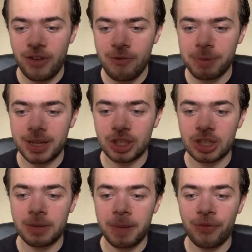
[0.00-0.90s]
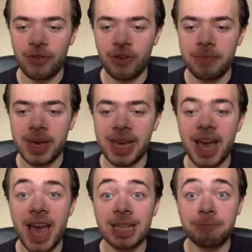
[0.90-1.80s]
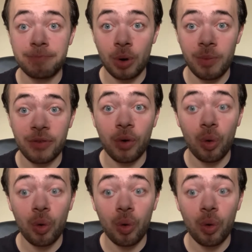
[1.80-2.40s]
5th place, just above them for me, is Bournemouth,